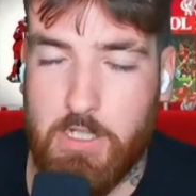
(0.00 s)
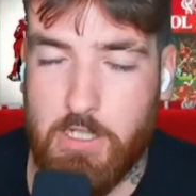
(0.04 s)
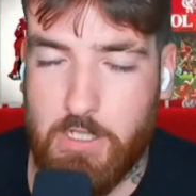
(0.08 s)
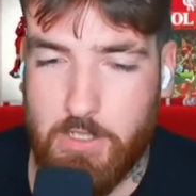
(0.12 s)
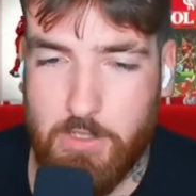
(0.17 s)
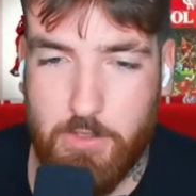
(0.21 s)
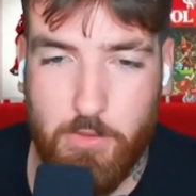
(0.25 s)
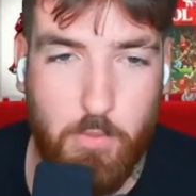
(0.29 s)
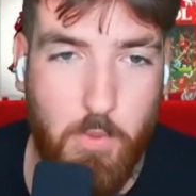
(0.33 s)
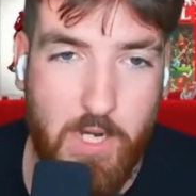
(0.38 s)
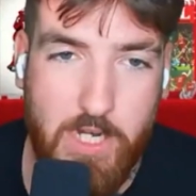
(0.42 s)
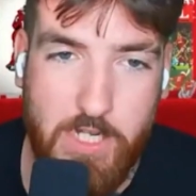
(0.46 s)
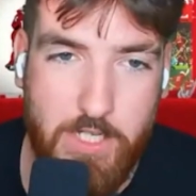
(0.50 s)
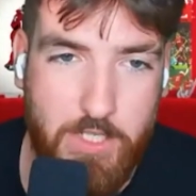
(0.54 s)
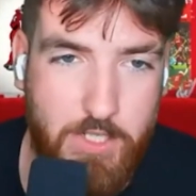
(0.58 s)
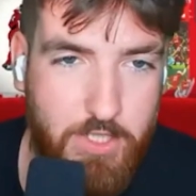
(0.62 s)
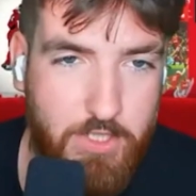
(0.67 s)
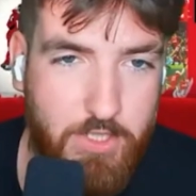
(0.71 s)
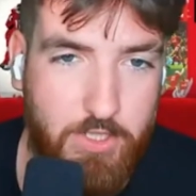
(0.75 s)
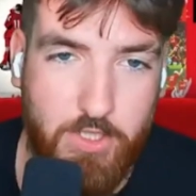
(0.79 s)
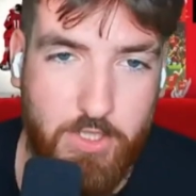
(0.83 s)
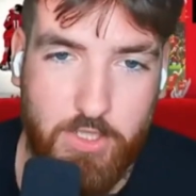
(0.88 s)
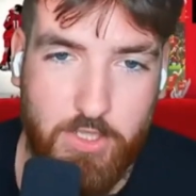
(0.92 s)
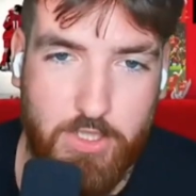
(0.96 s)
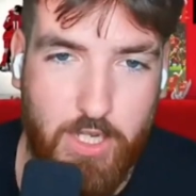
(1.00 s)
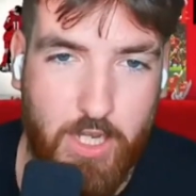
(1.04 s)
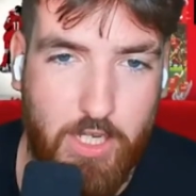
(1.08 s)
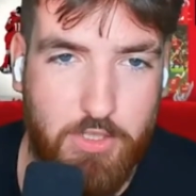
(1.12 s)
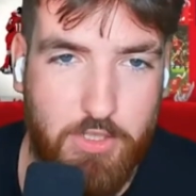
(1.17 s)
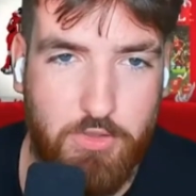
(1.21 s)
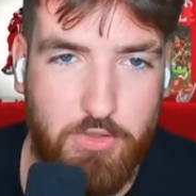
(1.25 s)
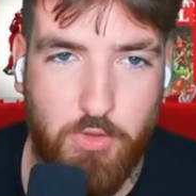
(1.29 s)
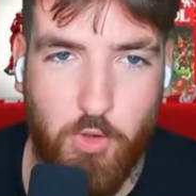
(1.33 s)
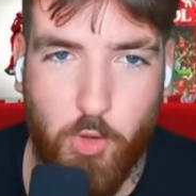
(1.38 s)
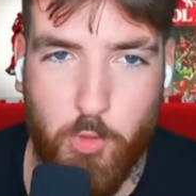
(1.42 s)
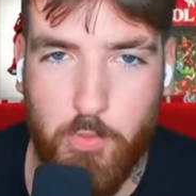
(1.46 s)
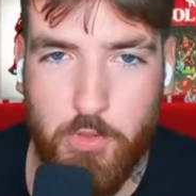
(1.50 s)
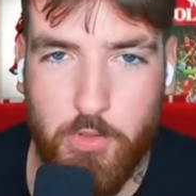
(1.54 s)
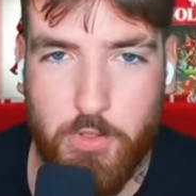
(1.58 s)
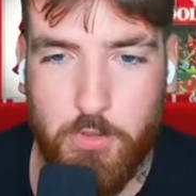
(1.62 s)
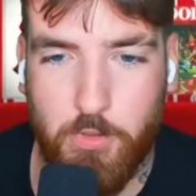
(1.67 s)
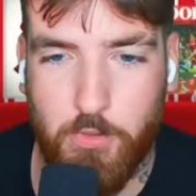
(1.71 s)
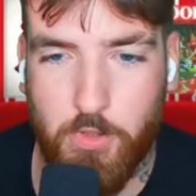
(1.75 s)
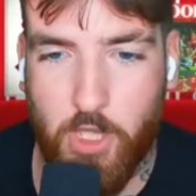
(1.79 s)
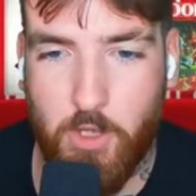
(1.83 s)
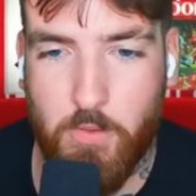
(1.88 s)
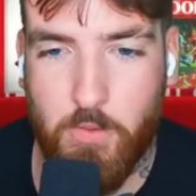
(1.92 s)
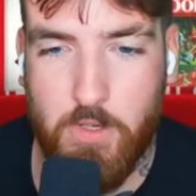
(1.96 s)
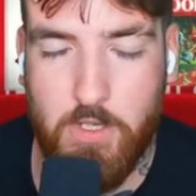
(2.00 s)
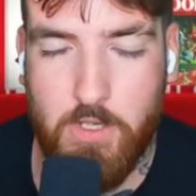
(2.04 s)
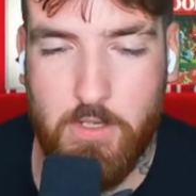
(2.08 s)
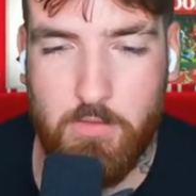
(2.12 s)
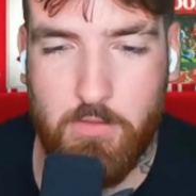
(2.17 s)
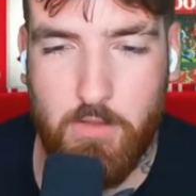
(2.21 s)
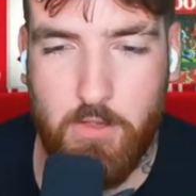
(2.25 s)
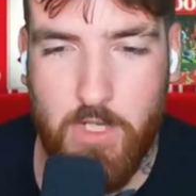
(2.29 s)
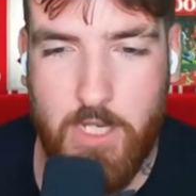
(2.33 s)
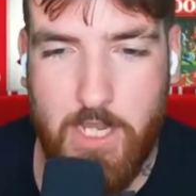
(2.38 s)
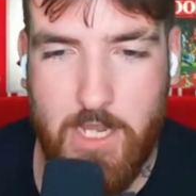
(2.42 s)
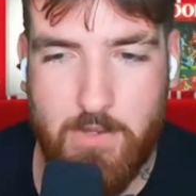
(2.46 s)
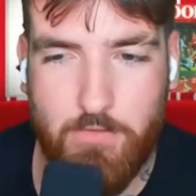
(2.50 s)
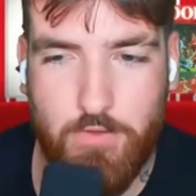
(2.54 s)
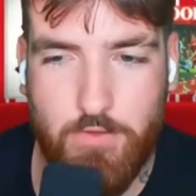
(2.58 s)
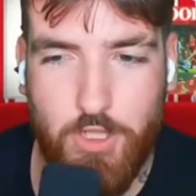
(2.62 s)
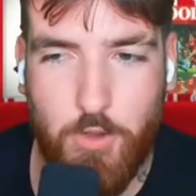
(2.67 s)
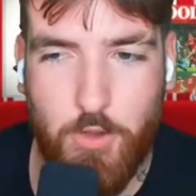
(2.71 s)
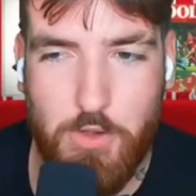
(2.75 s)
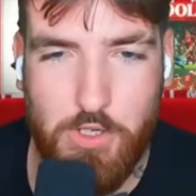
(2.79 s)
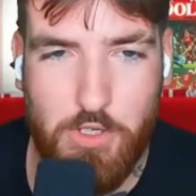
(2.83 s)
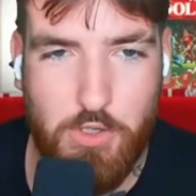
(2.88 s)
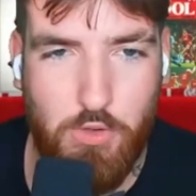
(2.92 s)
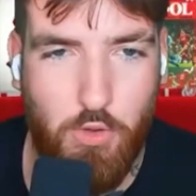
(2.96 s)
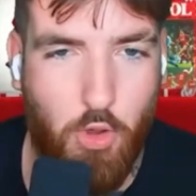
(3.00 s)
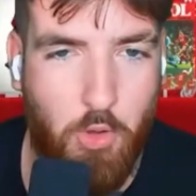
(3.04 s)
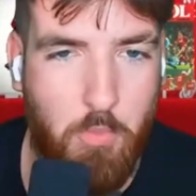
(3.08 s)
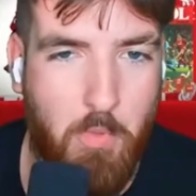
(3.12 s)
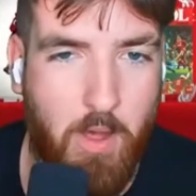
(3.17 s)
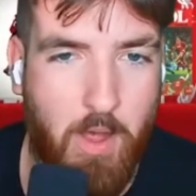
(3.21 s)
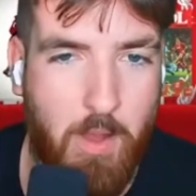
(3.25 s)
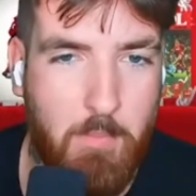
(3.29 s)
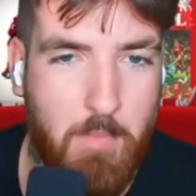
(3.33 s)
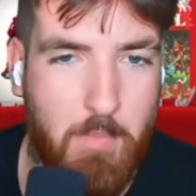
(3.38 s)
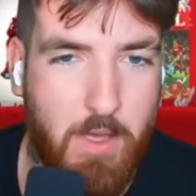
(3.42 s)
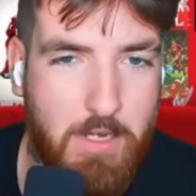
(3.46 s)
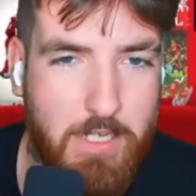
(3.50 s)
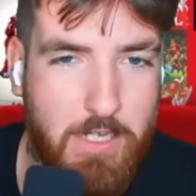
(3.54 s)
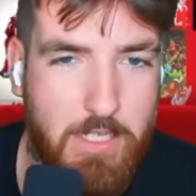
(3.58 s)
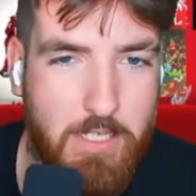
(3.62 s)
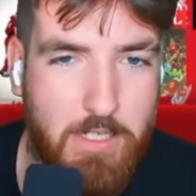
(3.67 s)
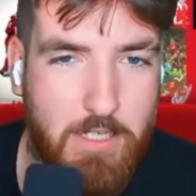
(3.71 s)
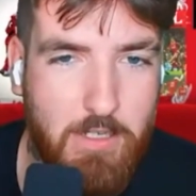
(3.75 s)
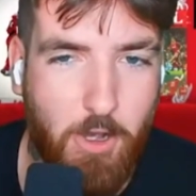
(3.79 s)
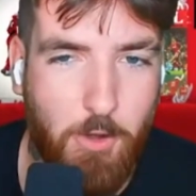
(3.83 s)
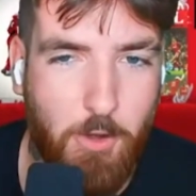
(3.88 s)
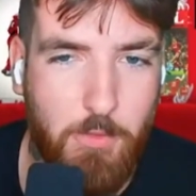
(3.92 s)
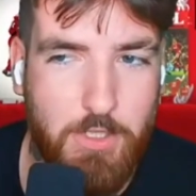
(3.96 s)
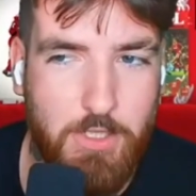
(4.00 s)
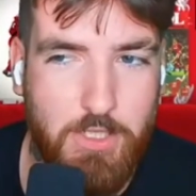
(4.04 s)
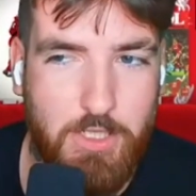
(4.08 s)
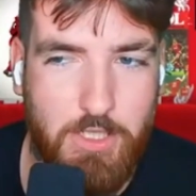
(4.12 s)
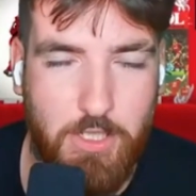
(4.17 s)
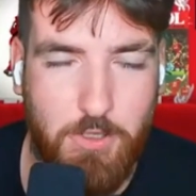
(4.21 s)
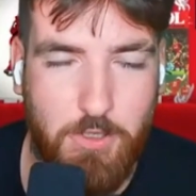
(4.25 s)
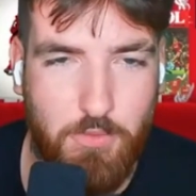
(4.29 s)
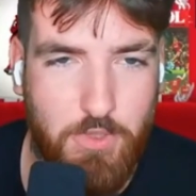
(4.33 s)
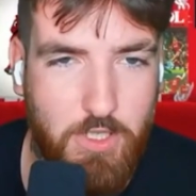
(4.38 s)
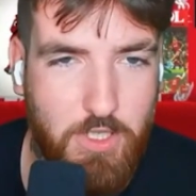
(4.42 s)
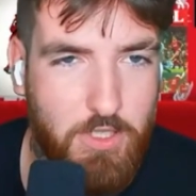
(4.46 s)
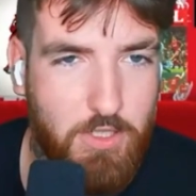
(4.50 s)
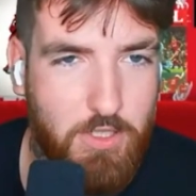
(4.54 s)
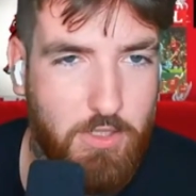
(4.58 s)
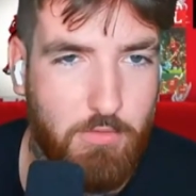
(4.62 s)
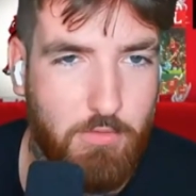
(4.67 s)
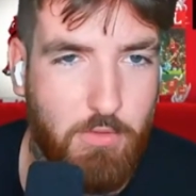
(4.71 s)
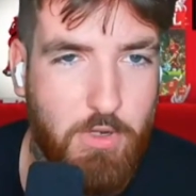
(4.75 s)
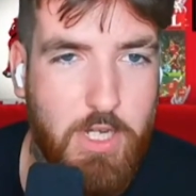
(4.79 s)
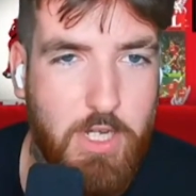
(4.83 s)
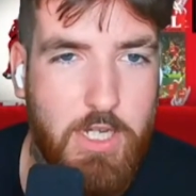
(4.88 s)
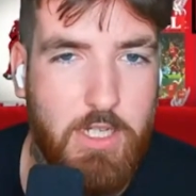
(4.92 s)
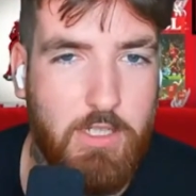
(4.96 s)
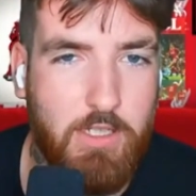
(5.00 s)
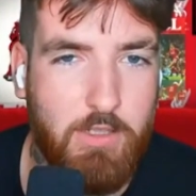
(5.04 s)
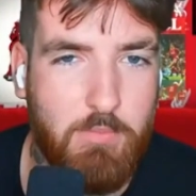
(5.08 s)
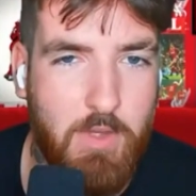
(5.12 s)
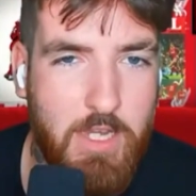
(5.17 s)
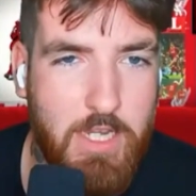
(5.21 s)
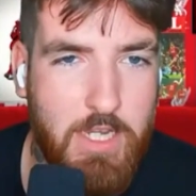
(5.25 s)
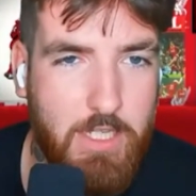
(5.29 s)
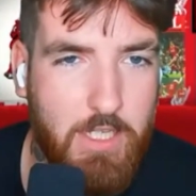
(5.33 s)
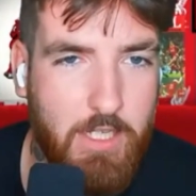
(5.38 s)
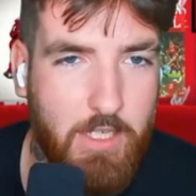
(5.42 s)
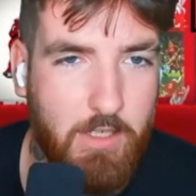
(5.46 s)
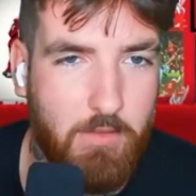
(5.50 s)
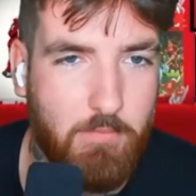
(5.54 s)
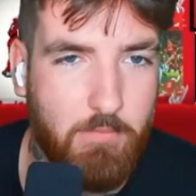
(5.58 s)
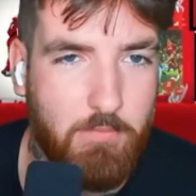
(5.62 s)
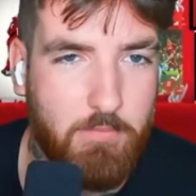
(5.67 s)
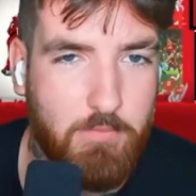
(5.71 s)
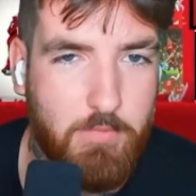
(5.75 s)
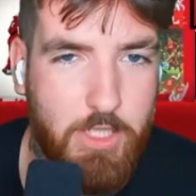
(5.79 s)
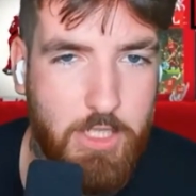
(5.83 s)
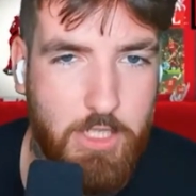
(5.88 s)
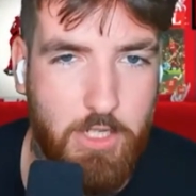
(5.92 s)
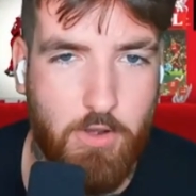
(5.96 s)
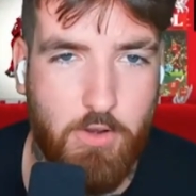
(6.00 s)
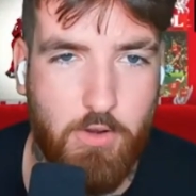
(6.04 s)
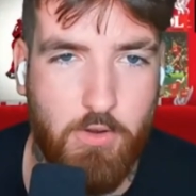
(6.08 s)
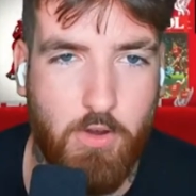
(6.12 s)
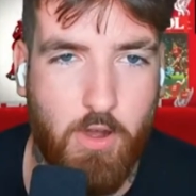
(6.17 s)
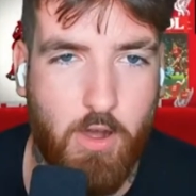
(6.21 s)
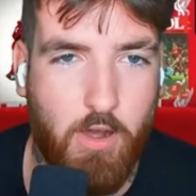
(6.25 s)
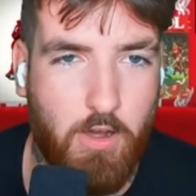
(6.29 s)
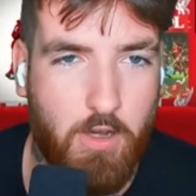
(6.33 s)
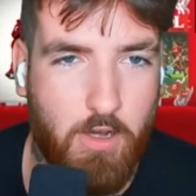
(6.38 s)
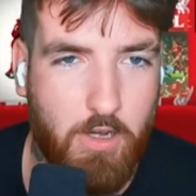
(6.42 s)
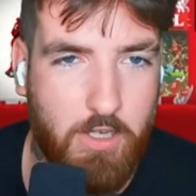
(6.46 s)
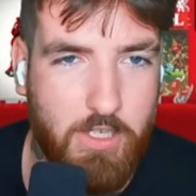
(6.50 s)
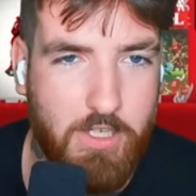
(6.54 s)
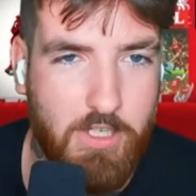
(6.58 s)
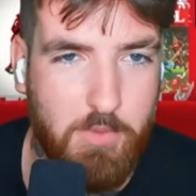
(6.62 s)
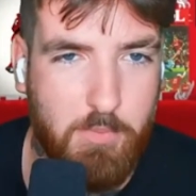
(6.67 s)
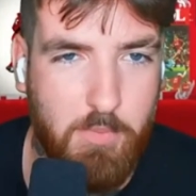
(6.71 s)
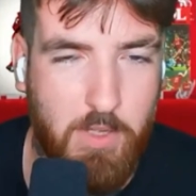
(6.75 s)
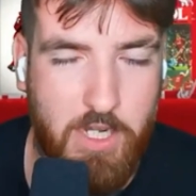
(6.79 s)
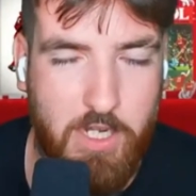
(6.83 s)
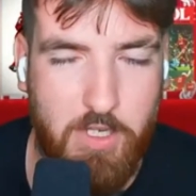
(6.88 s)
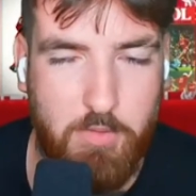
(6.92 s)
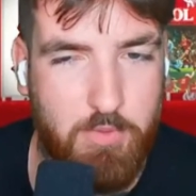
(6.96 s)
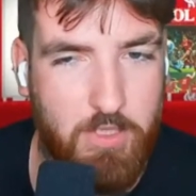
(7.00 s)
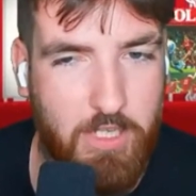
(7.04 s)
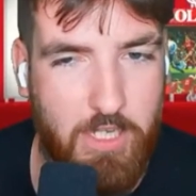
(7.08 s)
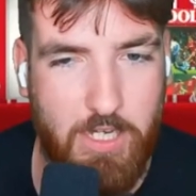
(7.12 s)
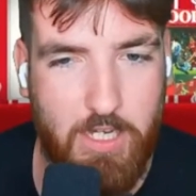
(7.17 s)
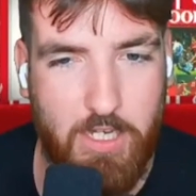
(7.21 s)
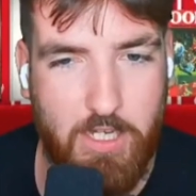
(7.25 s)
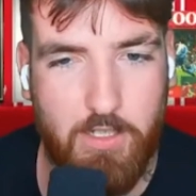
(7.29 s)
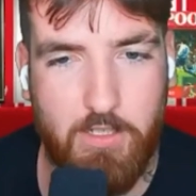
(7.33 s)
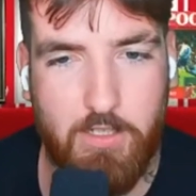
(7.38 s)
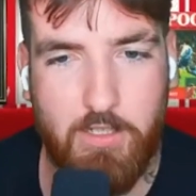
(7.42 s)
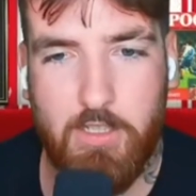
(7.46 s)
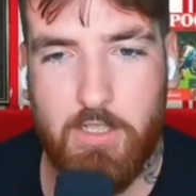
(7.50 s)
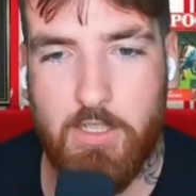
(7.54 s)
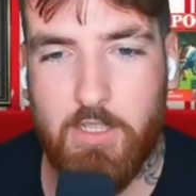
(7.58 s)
the wages are just astronomical though. And even though it's not my money, I would still disagree to making De Jong our highest paid player,